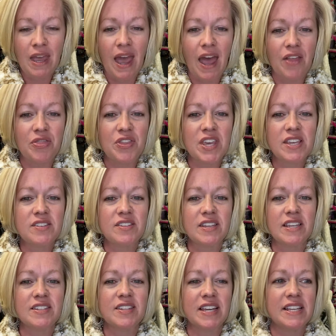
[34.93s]
And this
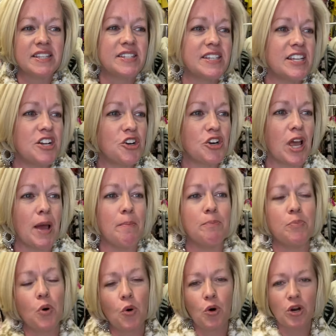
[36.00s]
is considered a
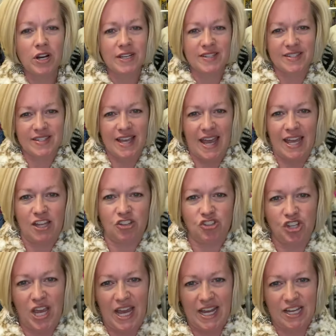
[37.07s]
Borg style
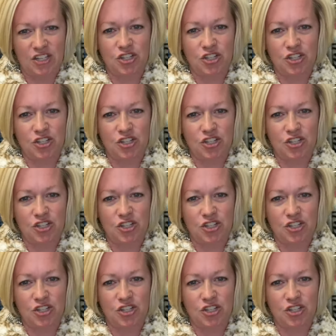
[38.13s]
jacket.